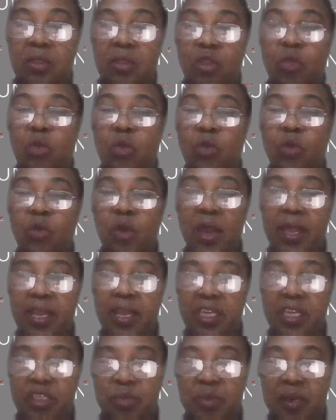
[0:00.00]
through your
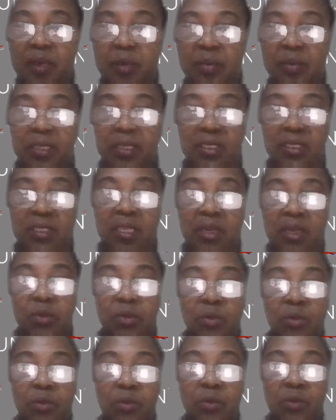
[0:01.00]
experiments that
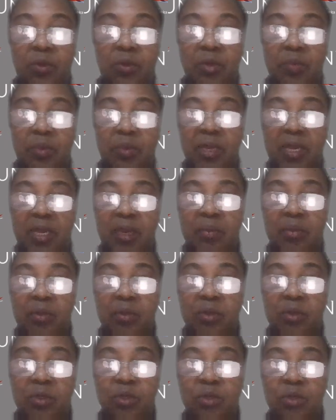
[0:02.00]
you will be
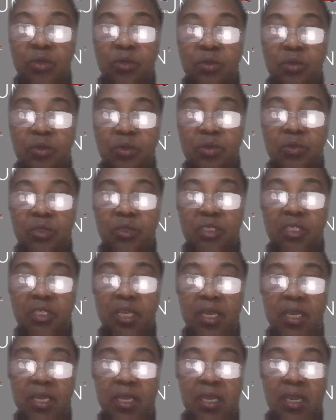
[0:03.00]
able to
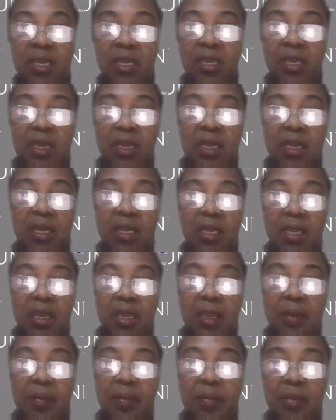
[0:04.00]
say
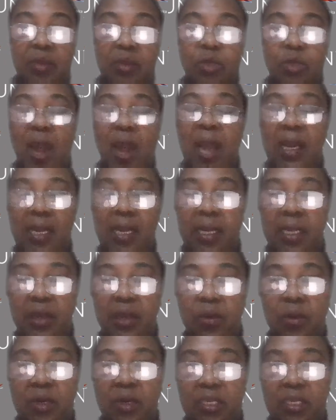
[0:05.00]
to
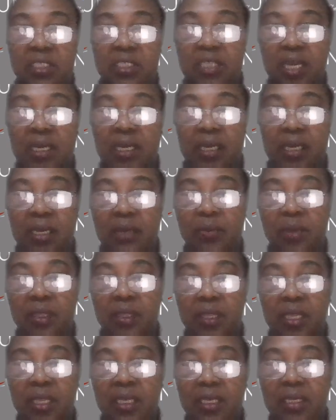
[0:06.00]
agree or disagree
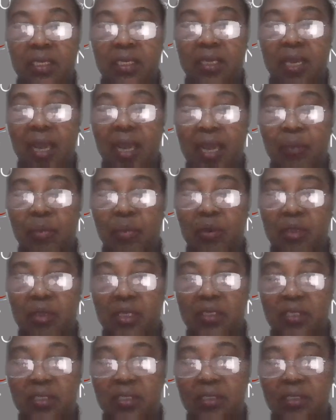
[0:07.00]
with that
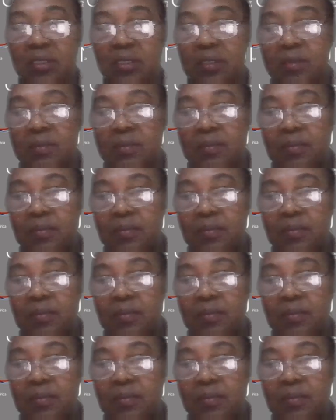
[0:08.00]
hypothesis.